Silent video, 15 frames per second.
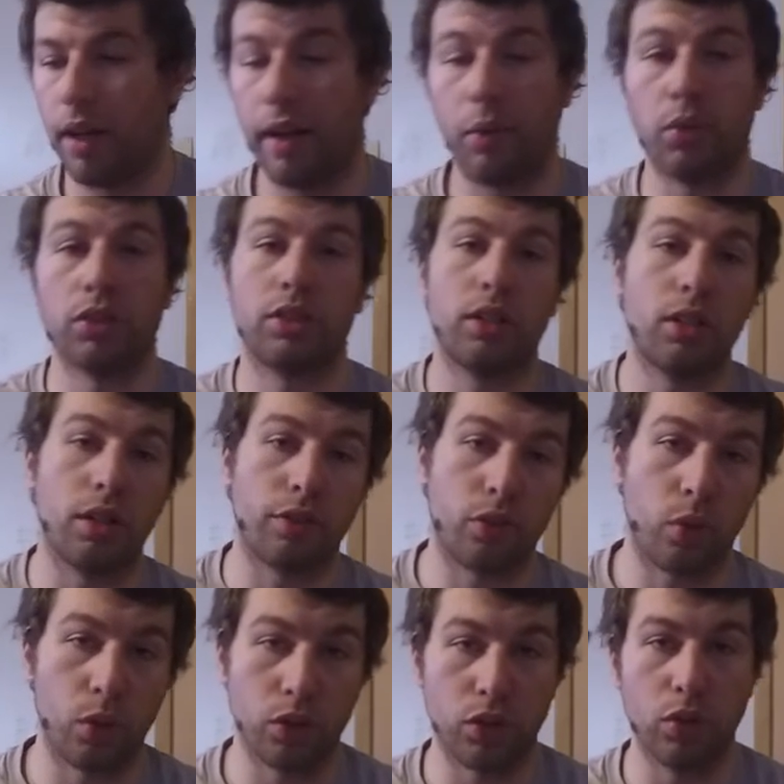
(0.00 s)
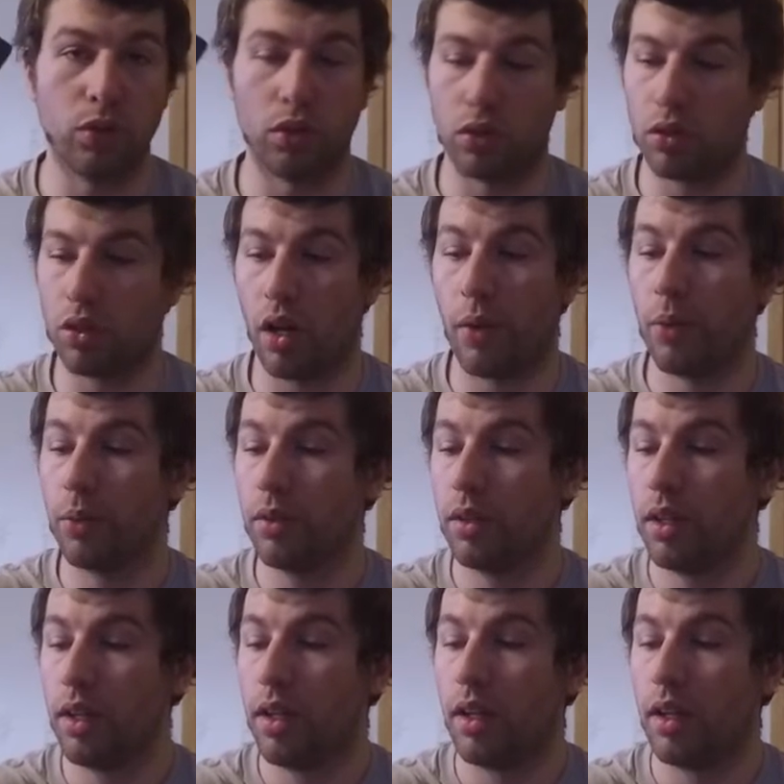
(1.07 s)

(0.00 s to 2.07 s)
I will still, of course, use a stone,